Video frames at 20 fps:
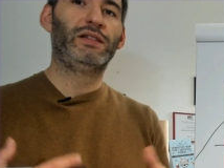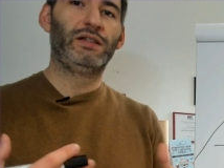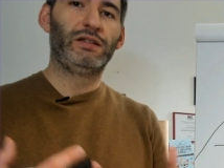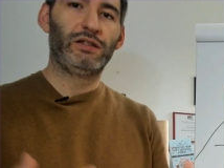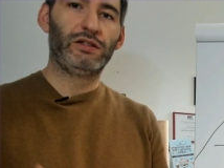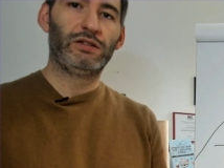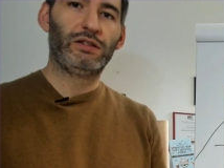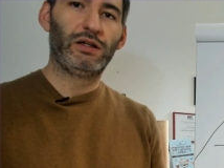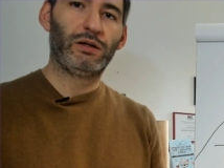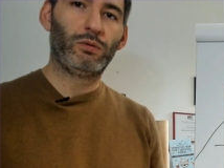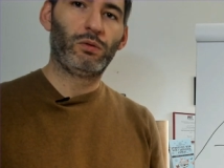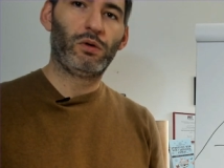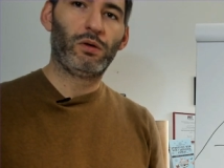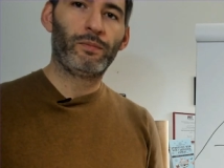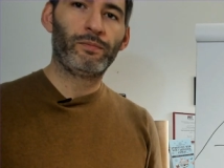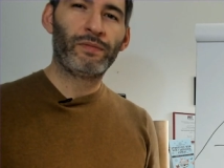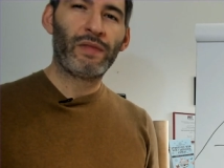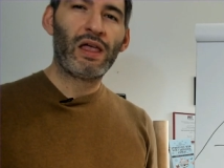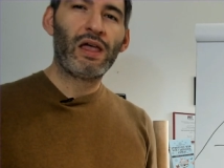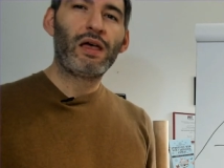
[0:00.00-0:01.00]
distinguo.
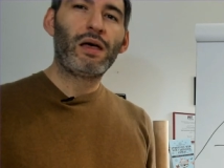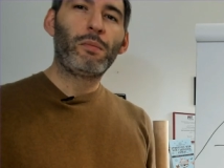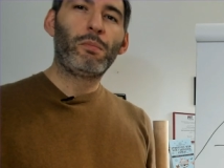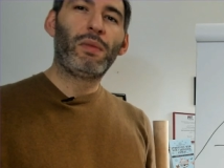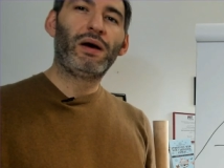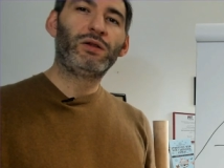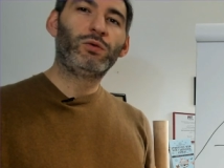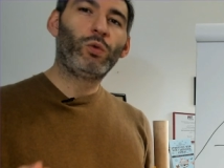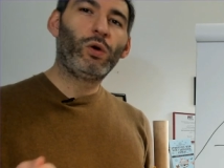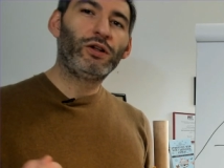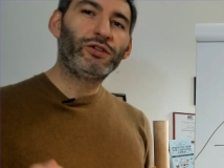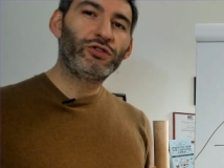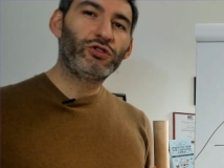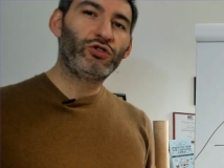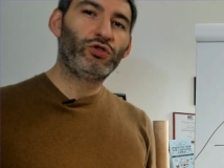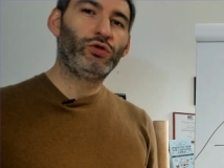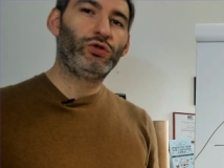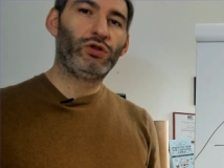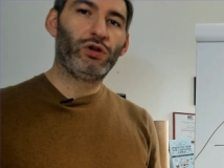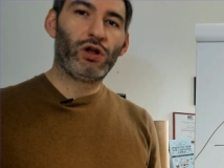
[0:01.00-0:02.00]
But what
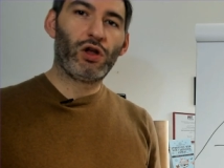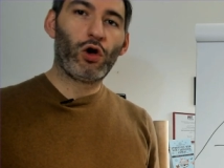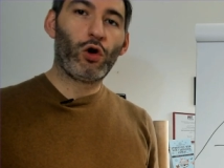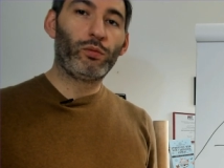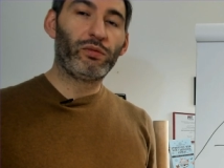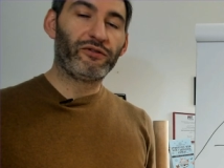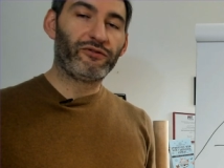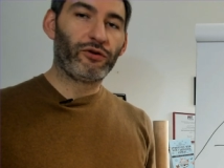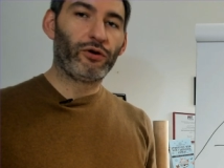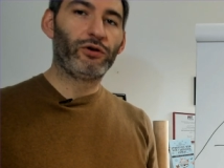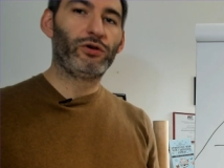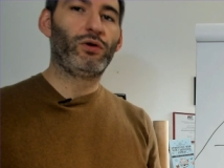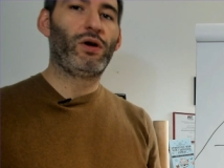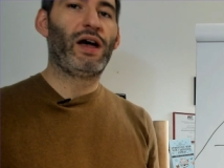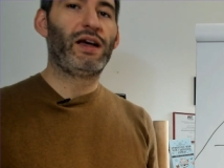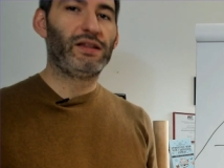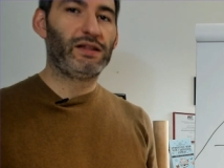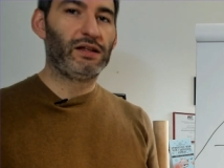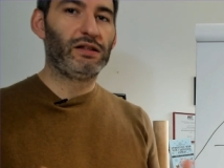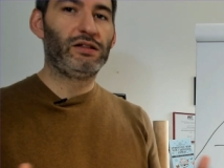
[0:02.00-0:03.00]
should you know before you
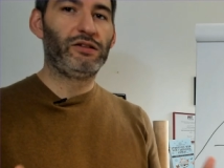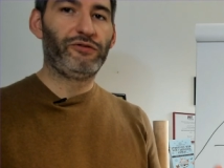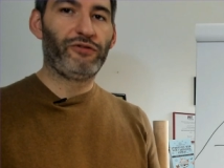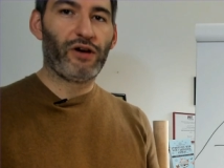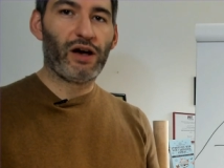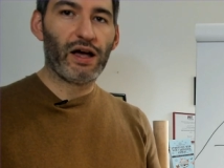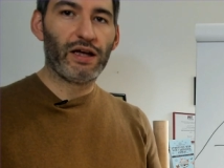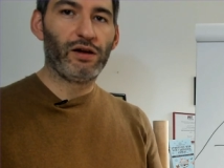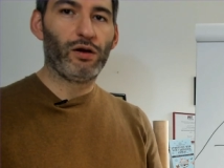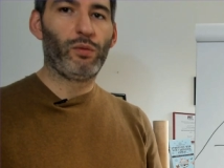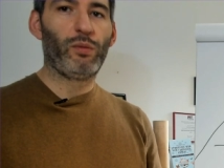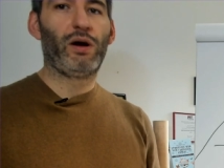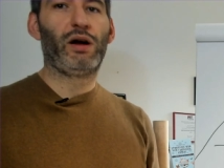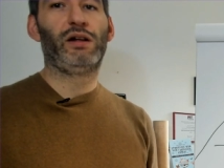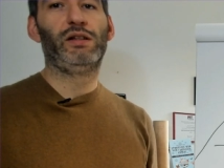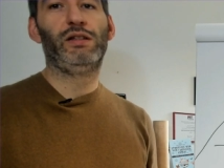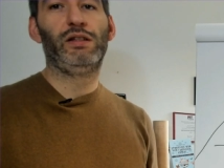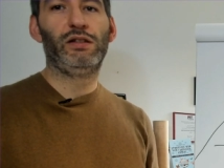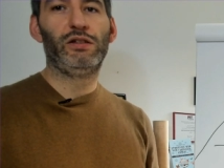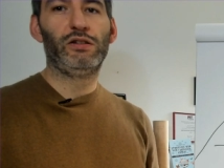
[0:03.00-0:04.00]
identify your
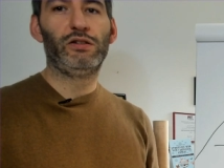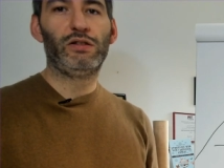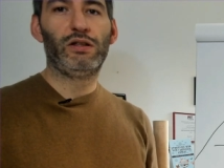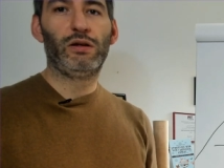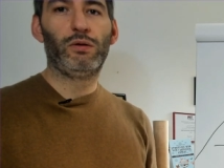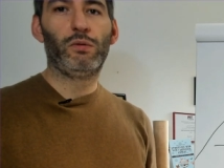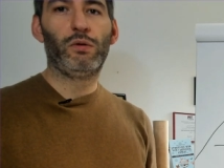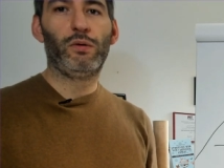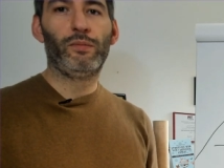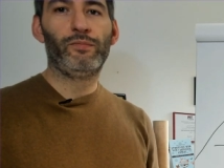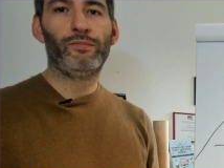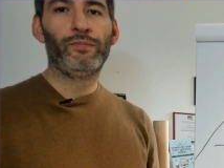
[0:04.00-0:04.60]
marketing distinguo?